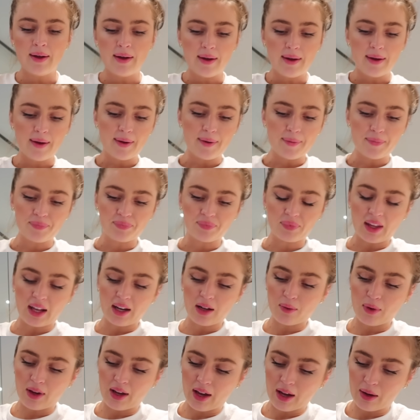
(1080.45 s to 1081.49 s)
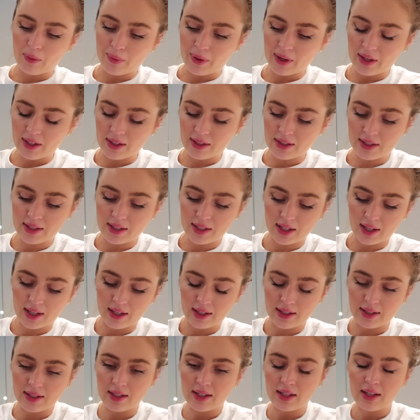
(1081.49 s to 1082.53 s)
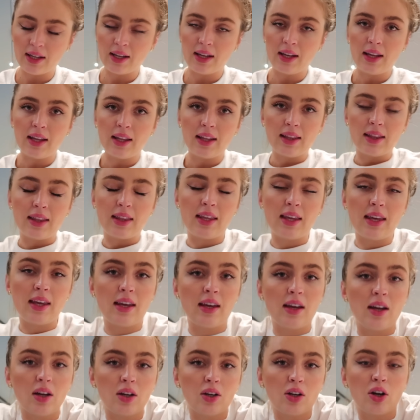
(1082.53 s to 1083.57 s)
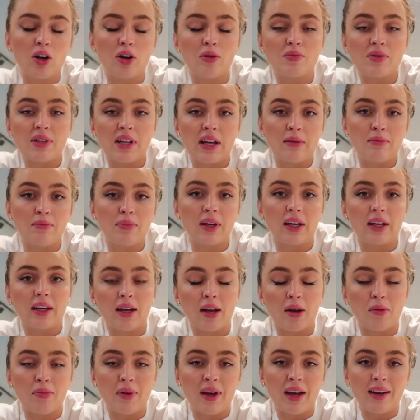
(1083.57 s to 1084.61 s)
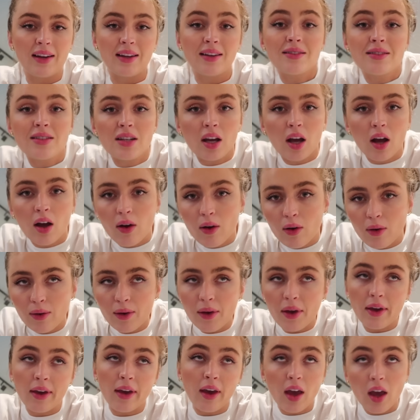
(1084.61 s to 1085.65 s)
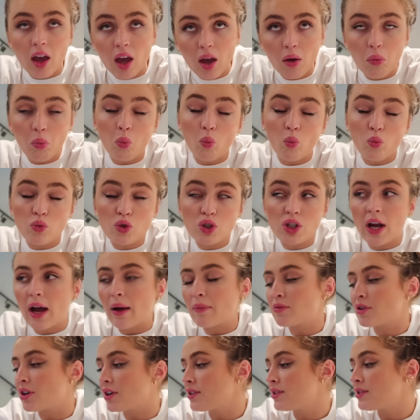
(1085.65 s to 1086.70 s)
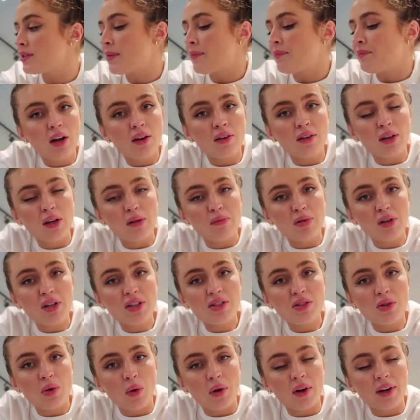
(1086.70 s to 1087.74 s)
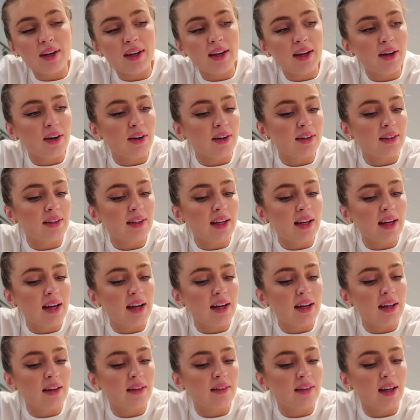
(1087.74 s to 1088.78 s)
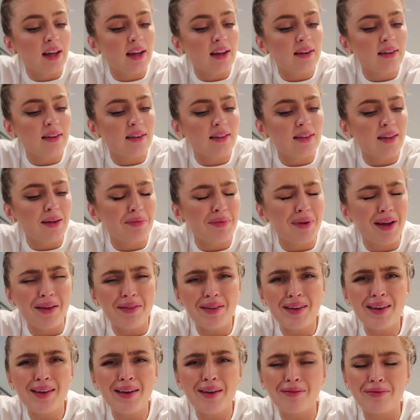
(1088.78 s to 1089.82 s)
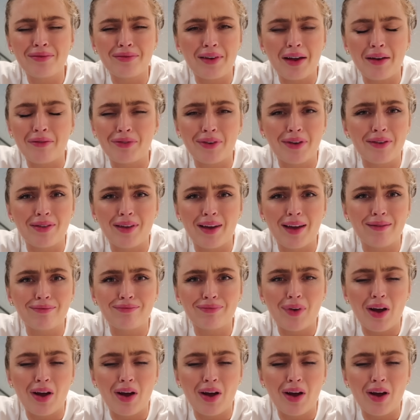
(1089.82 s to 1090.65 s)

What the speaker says: Anyway, I went and did the curbside pickup at Indigo, aka Chapters, our little bookstore here in Canada land, except now they have everything,